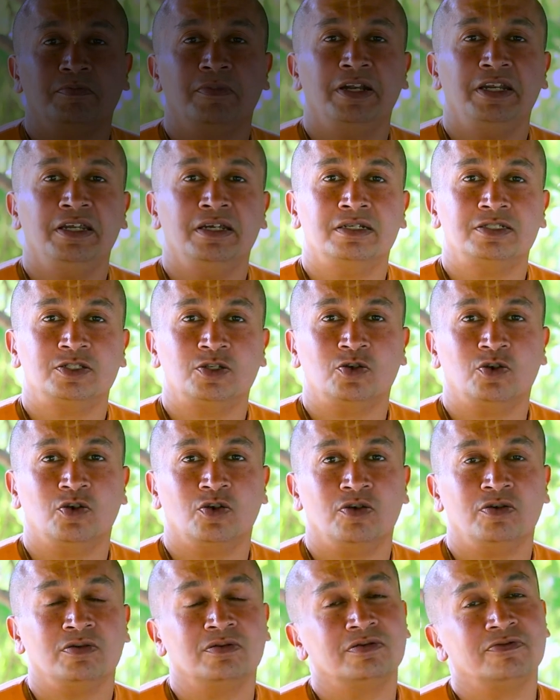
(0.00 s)
Many years
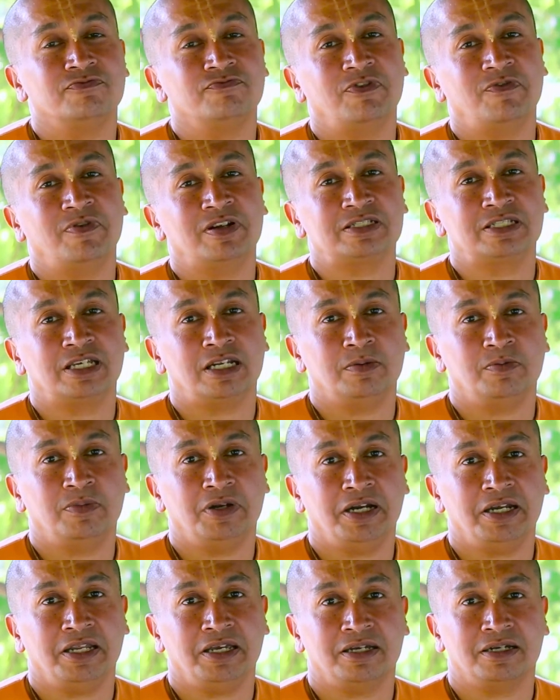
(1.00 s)
ago, we were
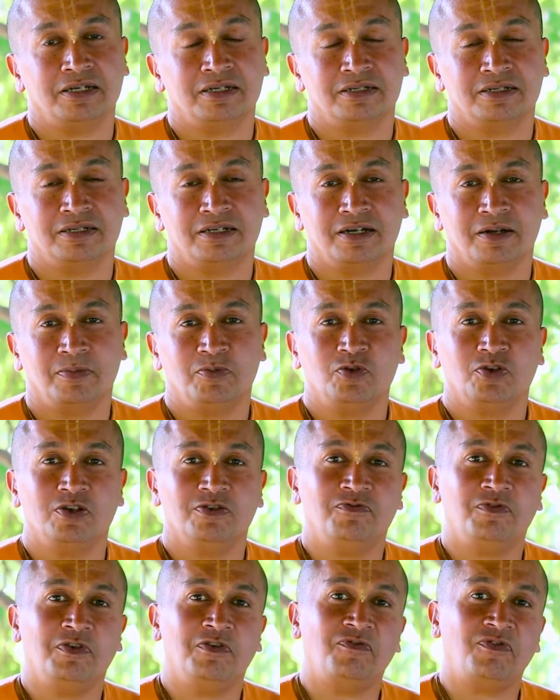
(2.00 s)
celebrating a
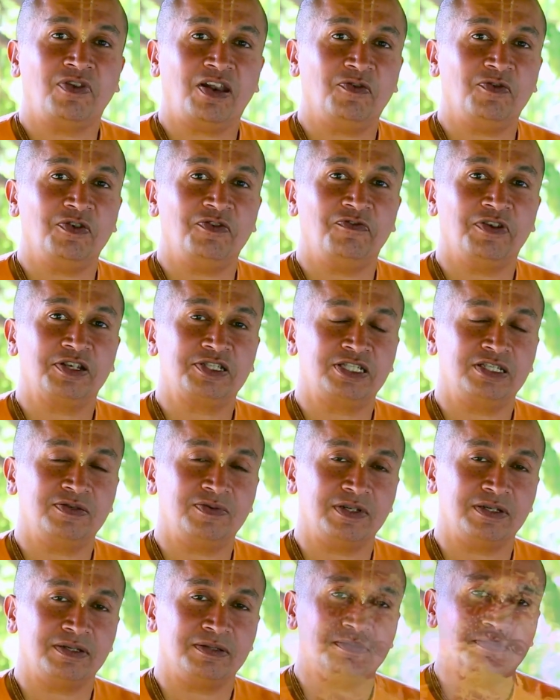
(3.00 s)
beautiful flower
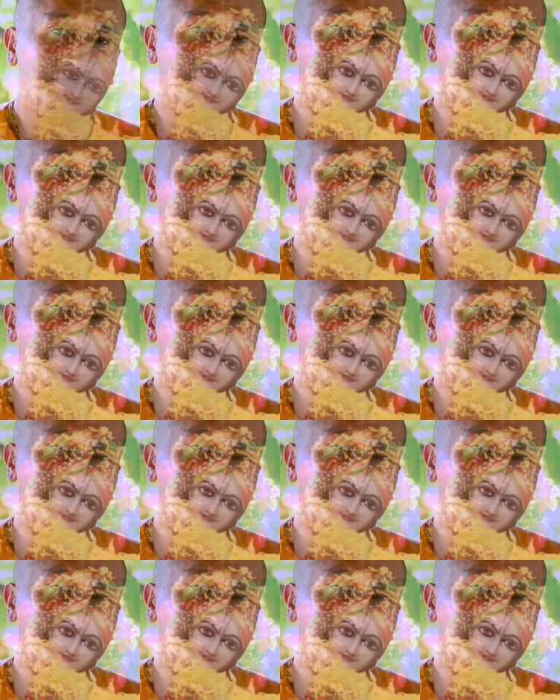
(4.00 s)
festival